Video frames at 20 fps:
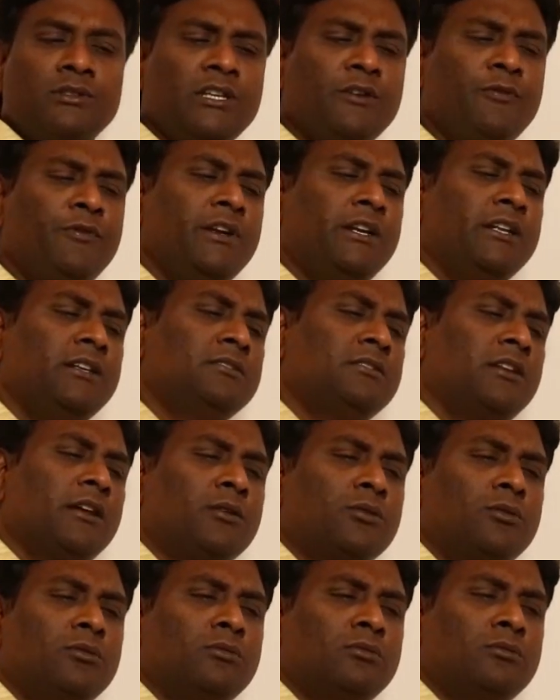If it is,
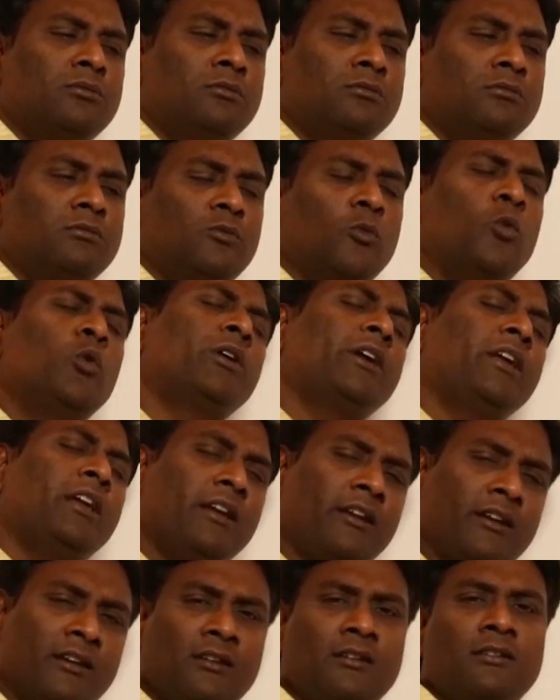like, you know,
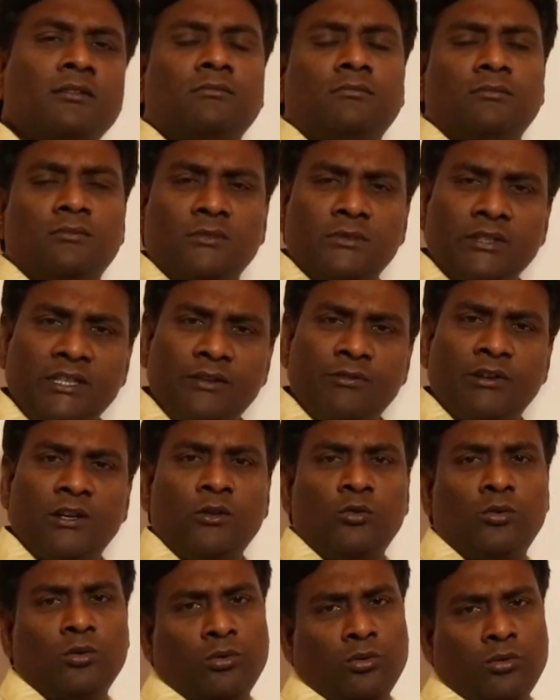okay,
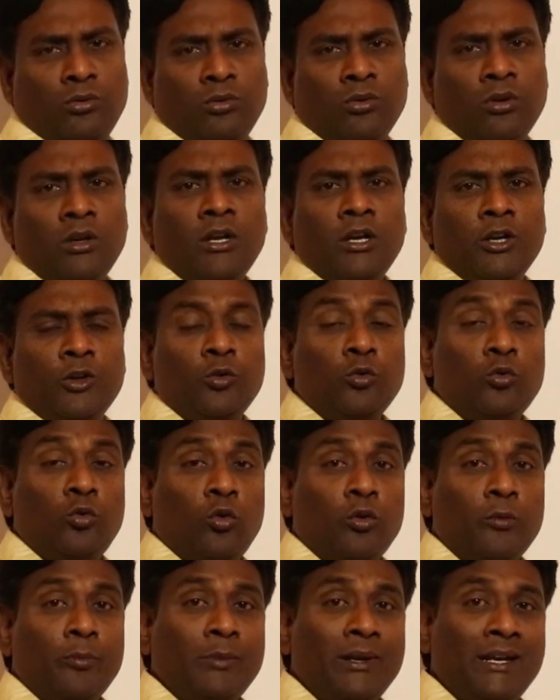even though you
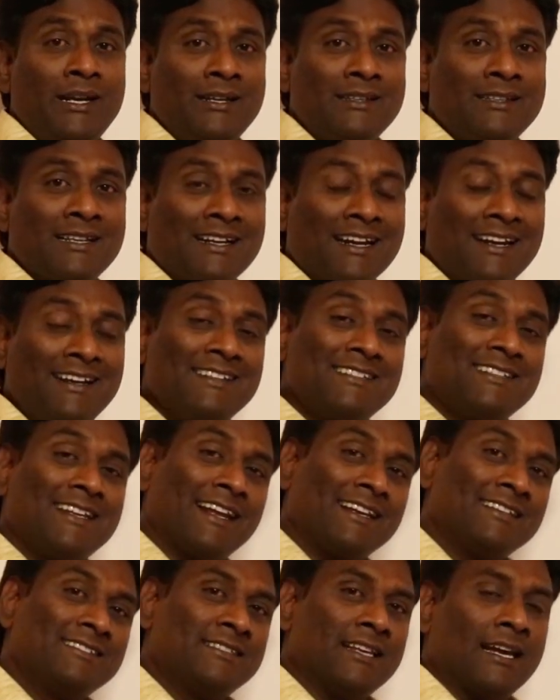don't meet the condition
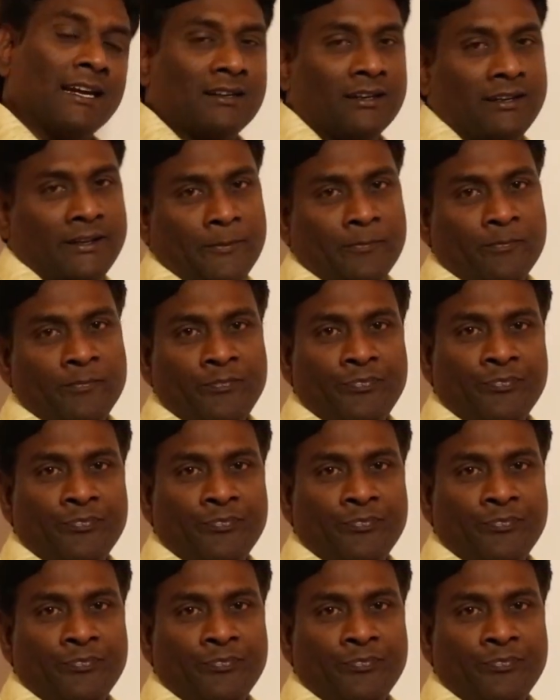exactly.